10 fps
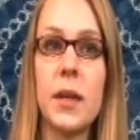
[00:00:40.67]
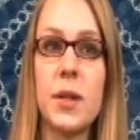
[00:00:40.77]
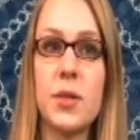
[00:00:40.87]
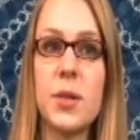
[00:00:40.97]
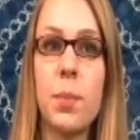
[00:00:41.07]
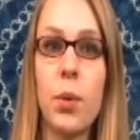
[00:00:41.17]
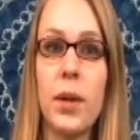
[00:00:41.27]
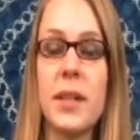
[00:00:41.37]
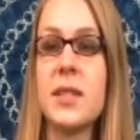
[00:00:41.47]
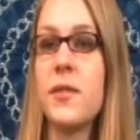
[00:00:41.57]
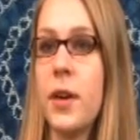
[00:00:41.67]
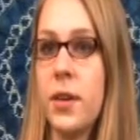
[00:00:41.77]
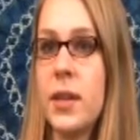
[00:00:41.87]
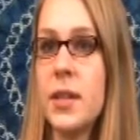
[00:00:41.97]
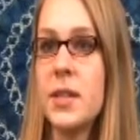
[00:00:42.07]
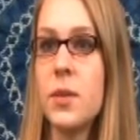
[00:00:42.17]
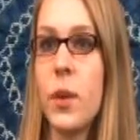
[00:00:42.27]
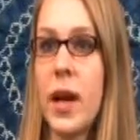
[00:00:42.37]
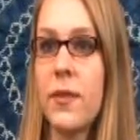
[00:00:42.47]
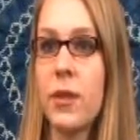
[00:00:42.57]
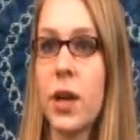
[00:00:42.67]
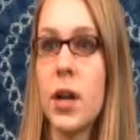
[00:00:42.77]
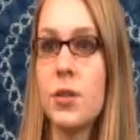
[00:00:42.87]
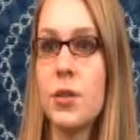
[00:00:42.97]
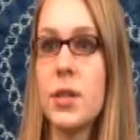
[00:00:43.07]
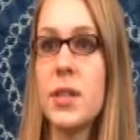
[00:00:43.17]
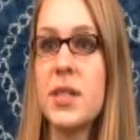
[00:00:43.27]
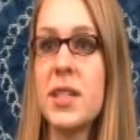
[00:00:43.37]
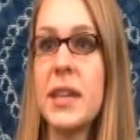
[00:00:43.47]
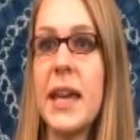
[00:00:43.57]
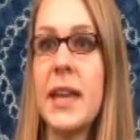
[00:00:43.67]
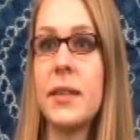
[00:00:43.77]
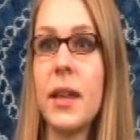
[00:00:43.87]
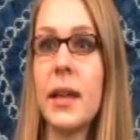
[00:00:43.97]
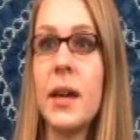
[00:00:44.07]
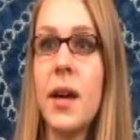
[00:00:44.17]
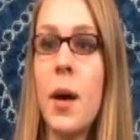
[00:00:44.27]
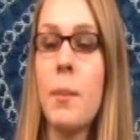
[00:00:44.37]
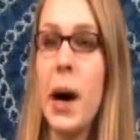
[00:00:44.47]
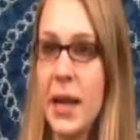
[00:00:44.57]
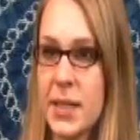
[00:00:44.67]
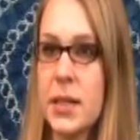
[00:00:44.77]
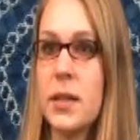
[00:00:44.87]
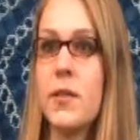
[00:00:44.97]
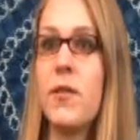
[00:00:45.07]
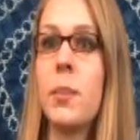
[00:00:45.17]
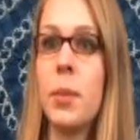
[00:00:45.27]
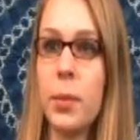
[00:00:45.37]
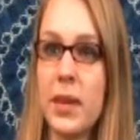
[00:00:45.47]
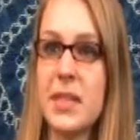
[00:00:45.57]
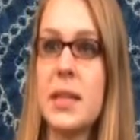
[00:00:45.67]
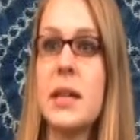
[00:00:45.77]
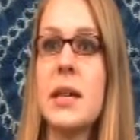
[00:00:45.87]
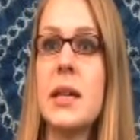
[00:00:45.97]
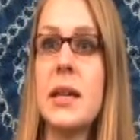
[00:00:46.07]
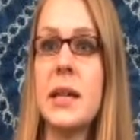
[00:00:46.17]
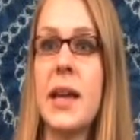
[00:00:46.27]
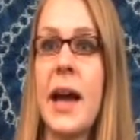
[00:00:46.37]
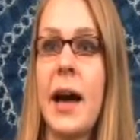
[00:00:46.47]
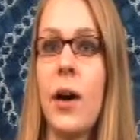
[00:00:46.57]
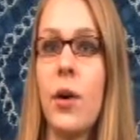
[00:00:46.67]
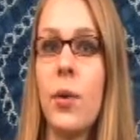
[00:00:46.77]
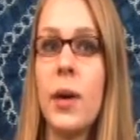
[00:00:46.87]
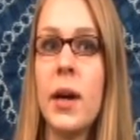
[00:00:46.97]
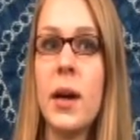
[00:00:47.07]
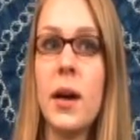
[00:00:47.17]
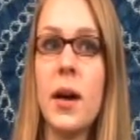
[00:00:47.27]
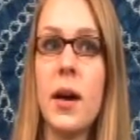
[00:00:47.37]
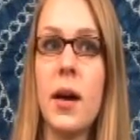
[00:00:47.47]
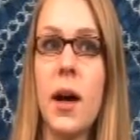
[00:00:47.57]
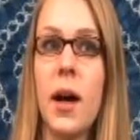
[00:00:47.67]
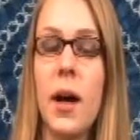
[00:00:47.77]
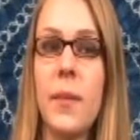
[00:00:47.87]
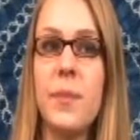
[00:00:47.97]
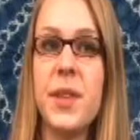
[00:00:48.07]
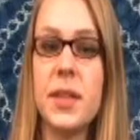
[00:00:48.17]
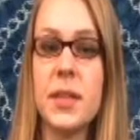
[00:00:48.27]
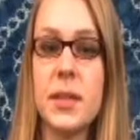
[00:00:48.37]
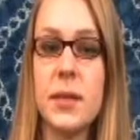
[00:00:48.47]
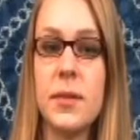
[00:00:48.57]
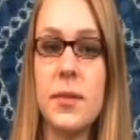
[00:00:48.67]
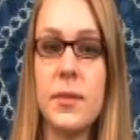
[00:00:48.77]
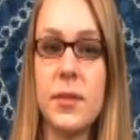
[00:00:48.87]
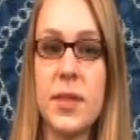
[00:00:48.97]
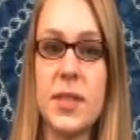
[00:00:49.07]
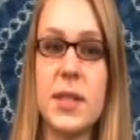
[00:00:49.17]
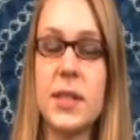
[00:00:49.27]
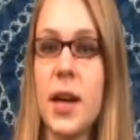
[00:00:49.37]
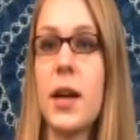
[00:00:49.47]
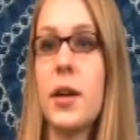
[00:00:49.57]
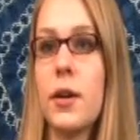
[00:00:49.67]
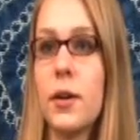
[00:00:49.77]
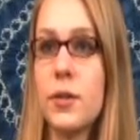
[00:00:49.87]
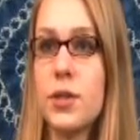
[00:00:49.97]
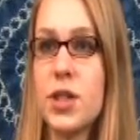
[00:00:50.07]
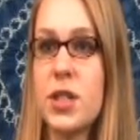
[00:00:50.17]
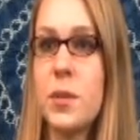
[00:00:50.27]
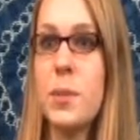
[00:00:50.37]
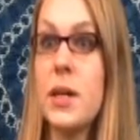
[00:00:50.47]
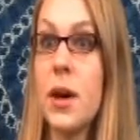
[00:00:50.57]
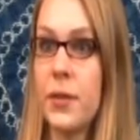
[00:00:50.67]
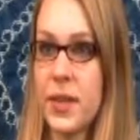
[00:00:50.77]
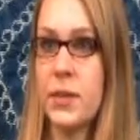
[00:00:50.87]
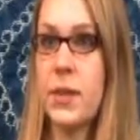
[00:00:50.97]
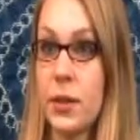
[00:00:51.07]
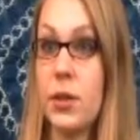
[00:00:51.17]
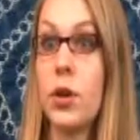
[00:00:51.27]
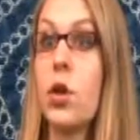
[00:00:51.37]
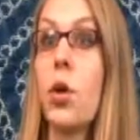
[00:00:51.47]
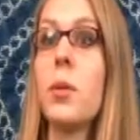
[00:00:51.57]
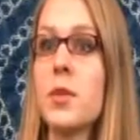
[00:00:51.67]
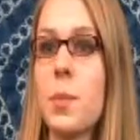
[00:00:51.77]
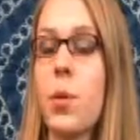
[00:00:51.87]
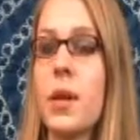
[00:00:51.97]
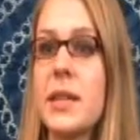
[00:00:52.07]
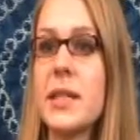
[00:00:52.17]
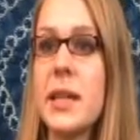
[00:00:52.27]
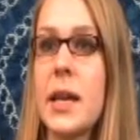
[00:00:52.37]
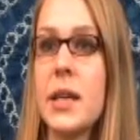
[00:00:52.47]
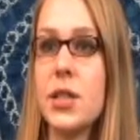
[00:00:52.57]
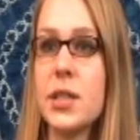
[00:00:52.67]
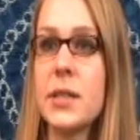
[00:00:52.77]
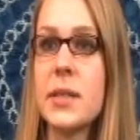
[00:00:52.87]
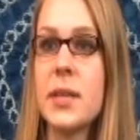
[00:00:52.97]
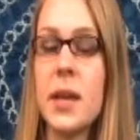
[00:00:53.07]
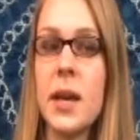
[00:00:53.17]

sport is a very easy way for countries to gain positive publicity, and how this desire just to be on the global sporting stage is